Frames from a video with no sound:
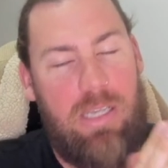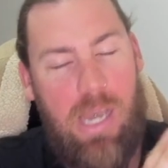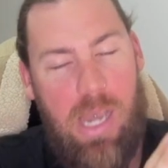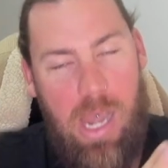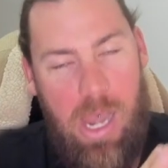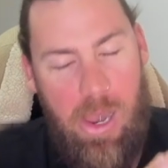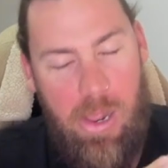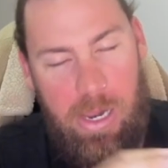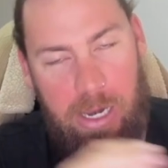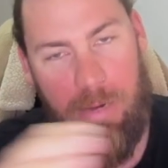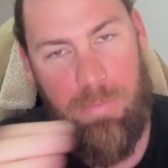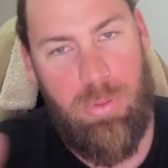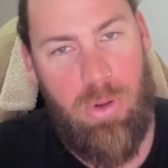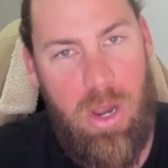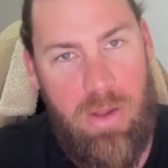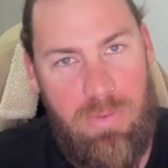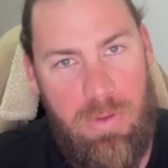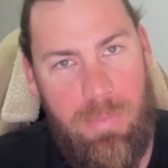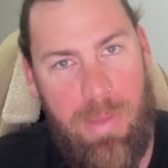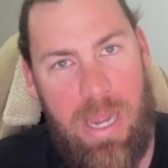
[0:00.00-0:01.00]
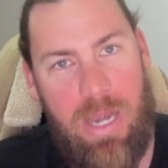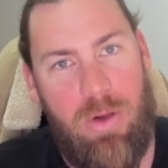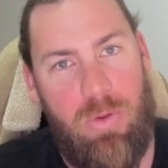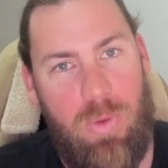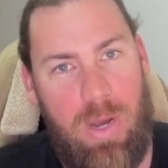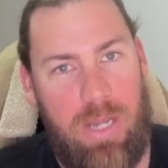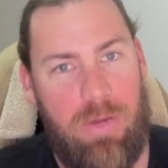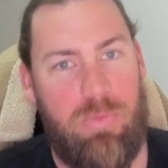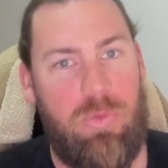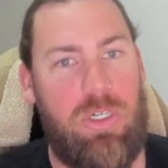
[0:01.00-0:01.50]
like Private Beta
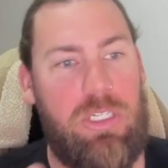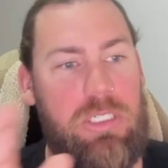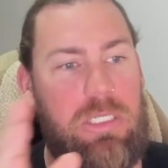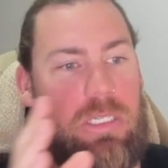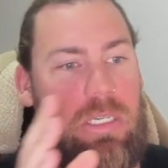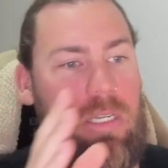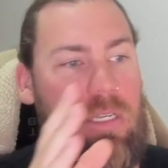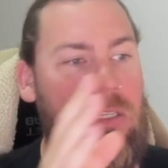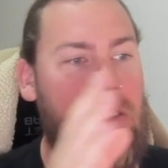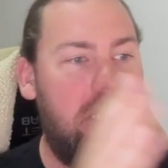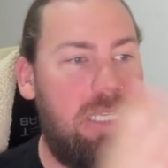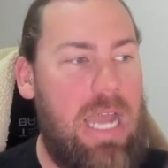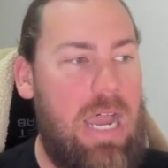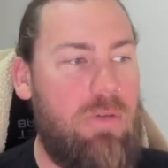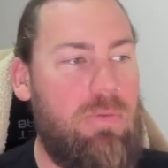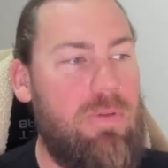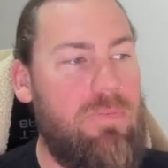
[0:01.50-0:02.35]
1 was. Start